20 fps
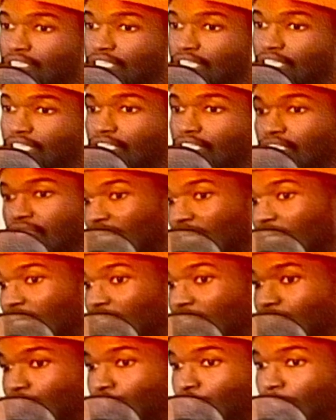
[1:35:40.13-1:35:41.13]
the Donald
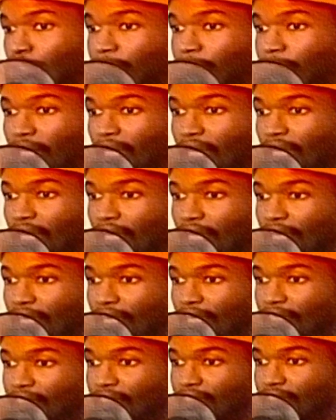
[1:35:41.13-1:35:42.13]
Trump
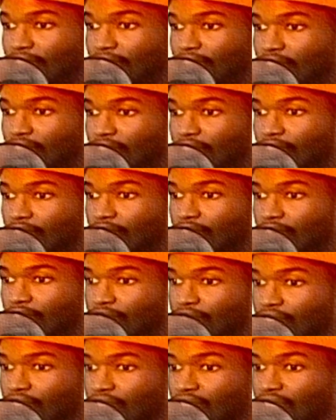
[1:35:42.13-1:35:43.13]
ads,
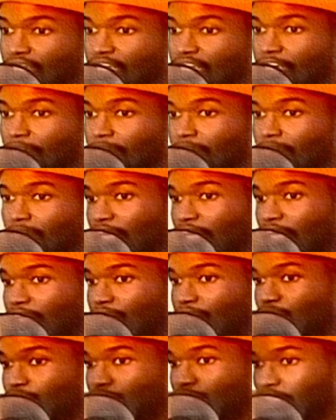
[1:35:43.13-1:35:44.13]
seeing him like
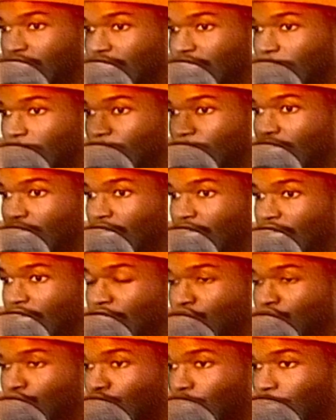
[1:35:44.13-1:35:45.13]
get that big ass
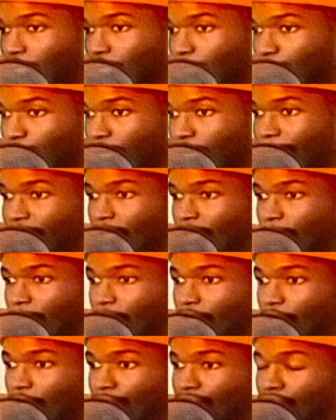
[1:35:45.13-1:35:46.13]
truck, wrap that
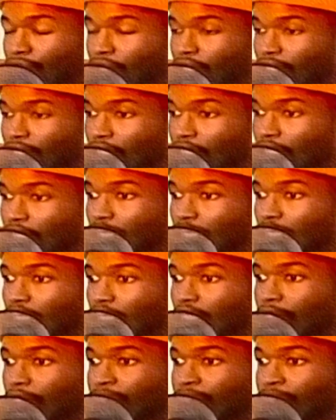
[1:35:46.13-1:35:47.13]
motherfucker,
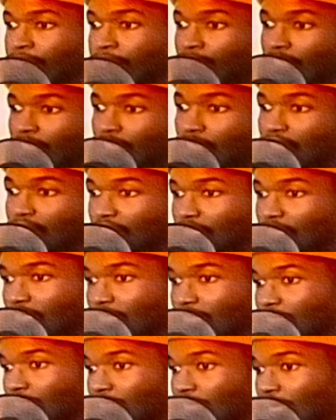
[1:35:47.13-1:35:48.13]
seeing
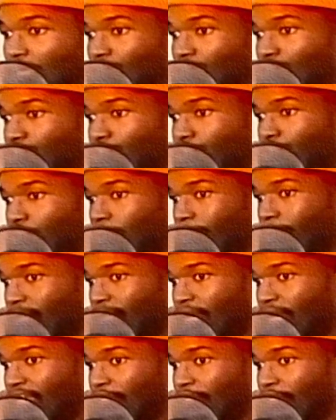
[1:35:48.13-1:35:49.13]
Donald Trump
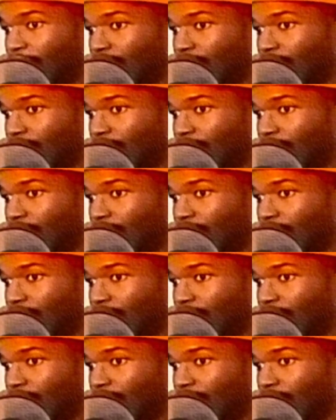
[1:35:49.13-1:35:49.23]
like